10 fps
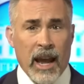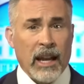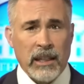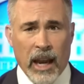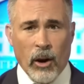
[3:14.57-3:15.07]

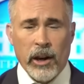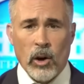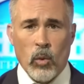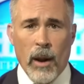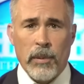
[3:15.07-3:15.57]
and carry
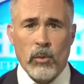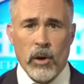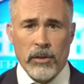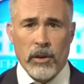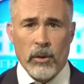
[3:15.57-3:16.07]
your weapon
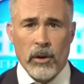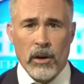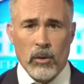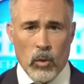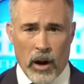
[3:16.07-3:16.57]
with you
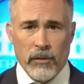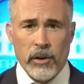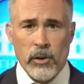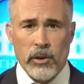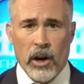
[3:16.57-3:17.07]

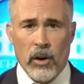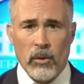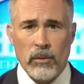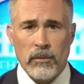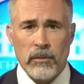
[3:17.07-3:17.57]
wherever you go.